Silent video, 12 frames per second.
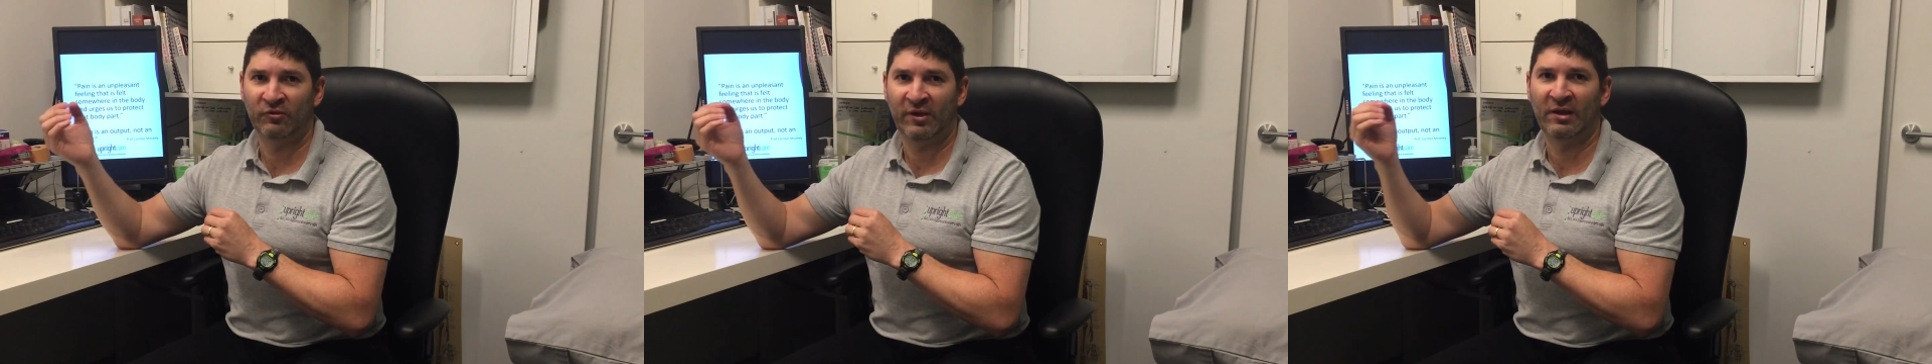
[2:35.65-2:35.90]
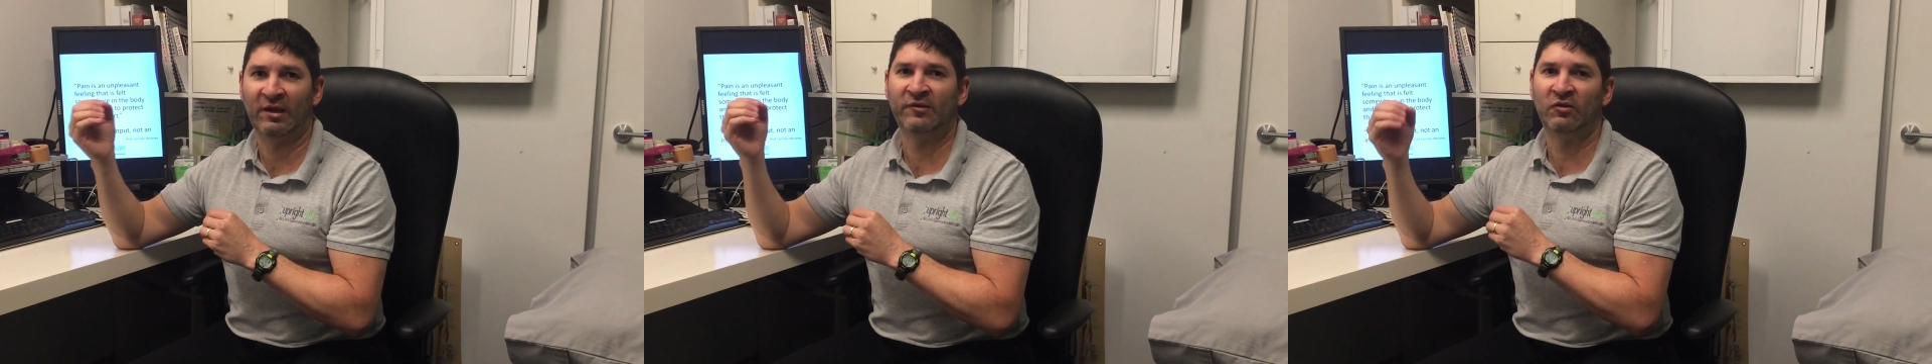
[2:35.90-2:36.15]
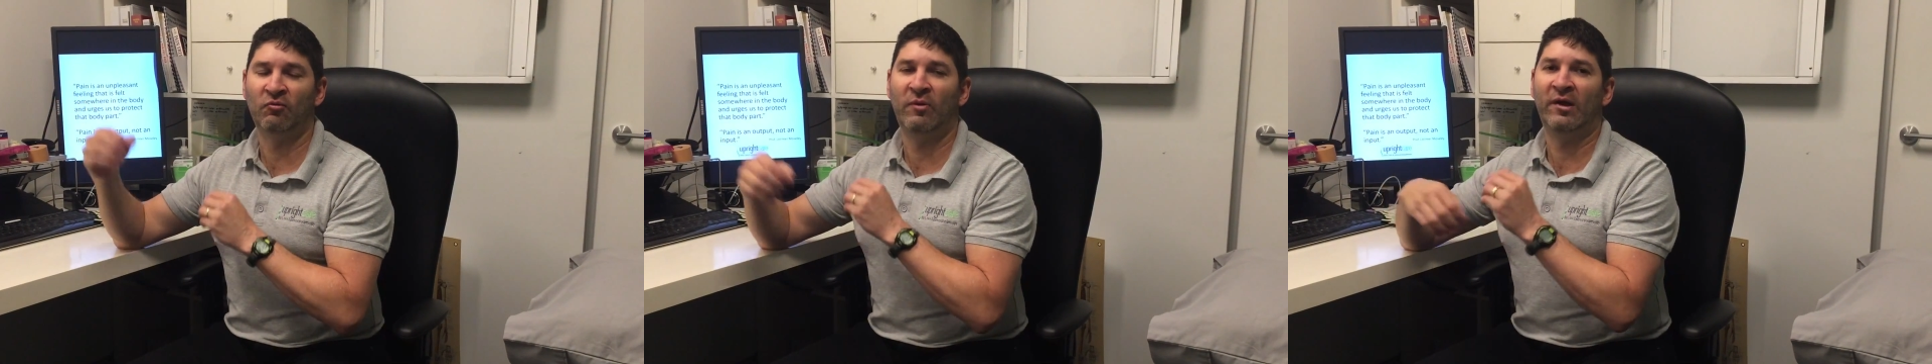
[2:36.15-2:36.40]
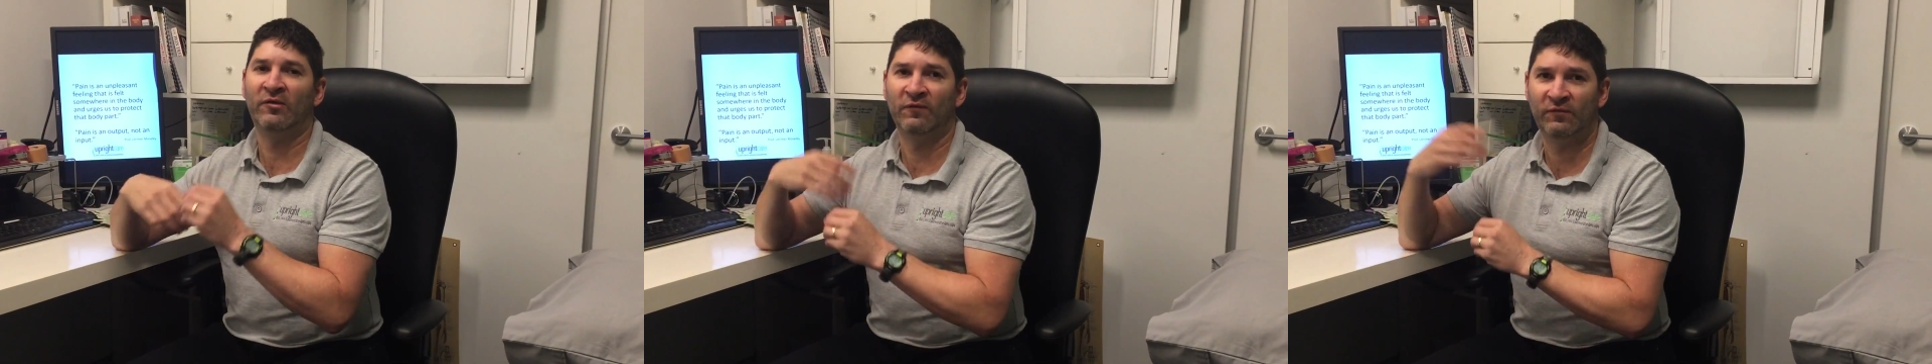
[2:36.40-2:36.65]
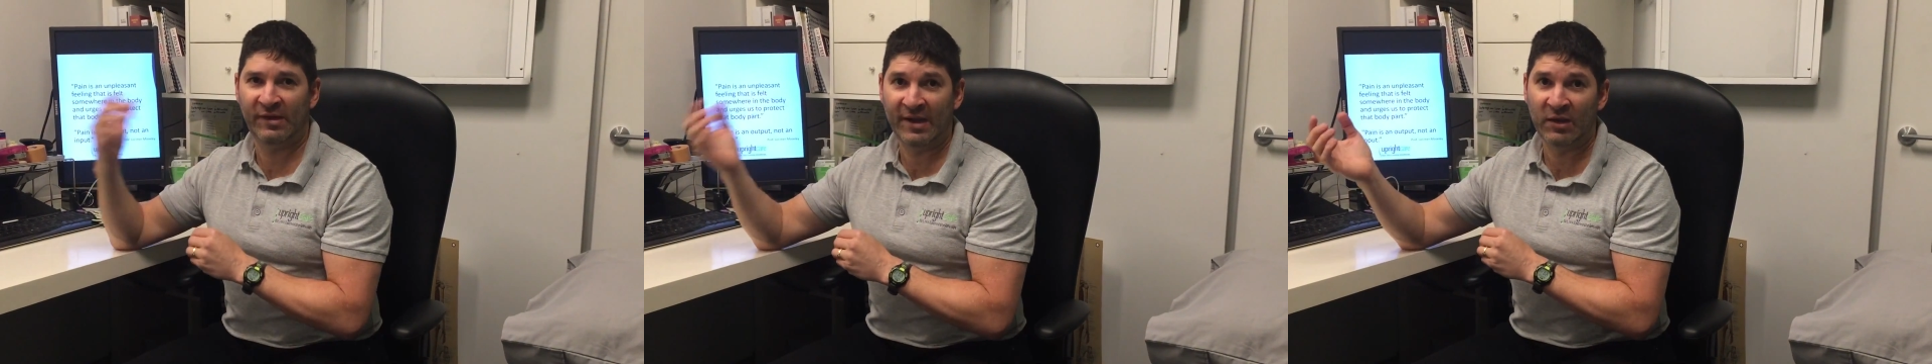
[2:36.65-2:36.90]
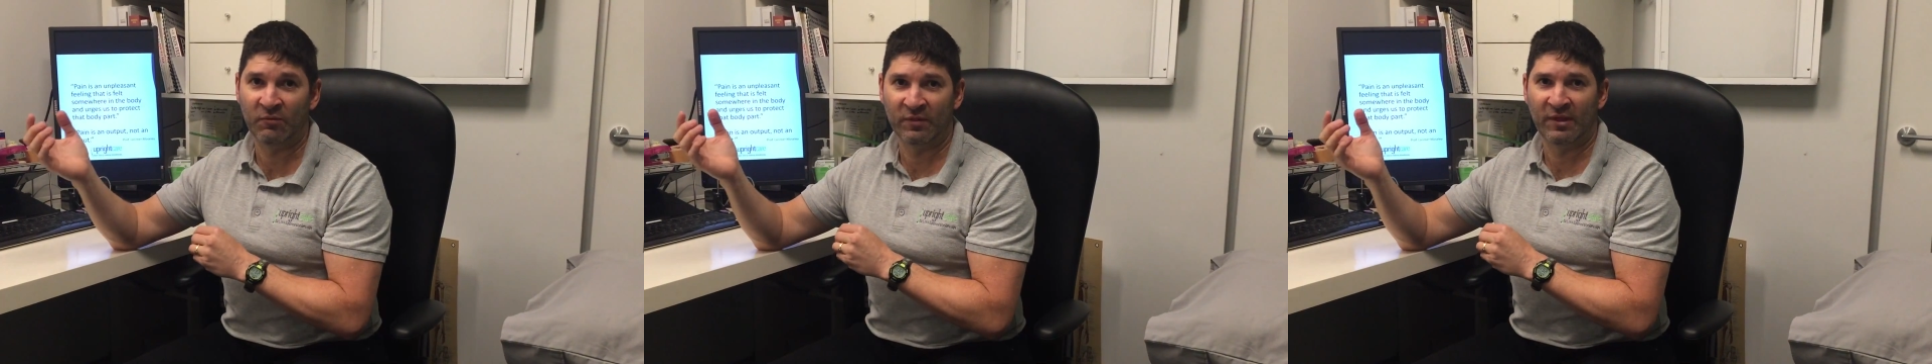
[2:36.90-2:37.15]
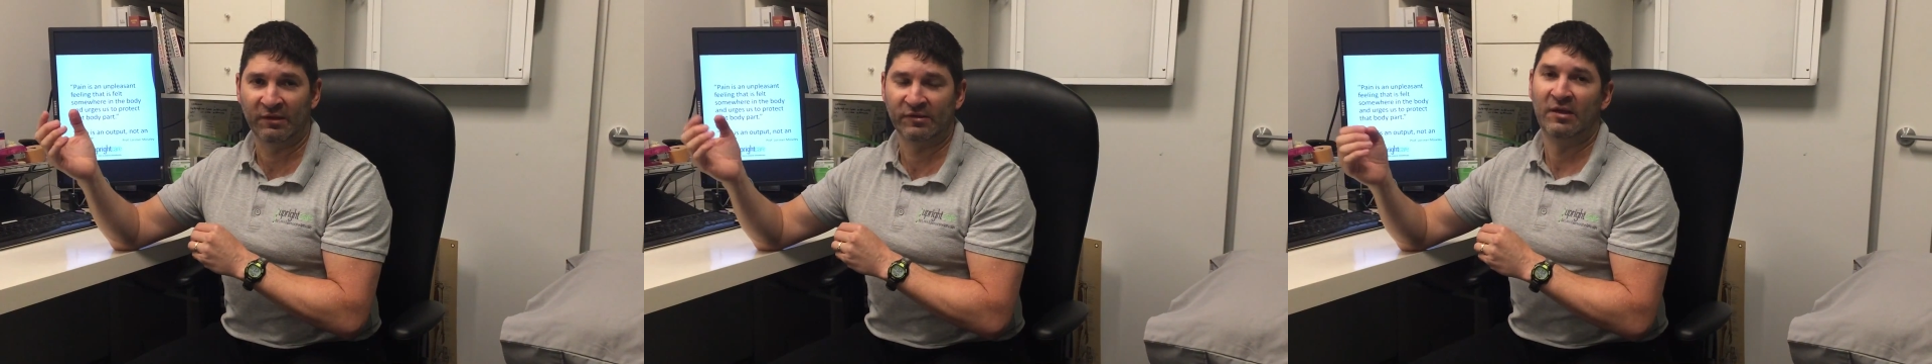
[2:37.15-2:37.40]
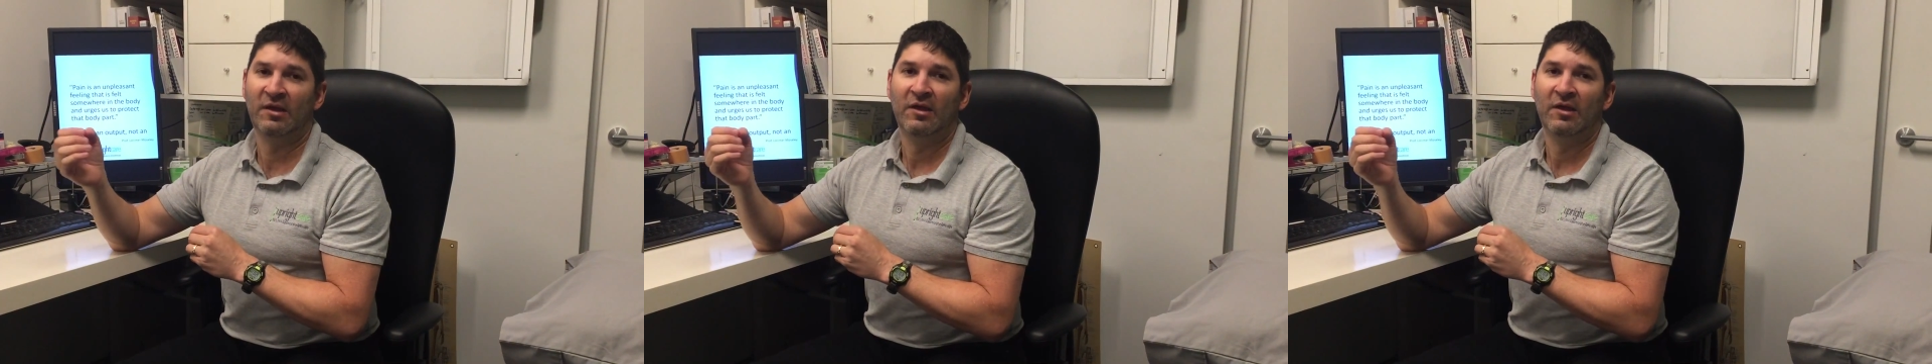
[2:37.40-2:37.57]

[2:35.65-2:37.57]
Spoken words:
to headaches and ways of dealing with that.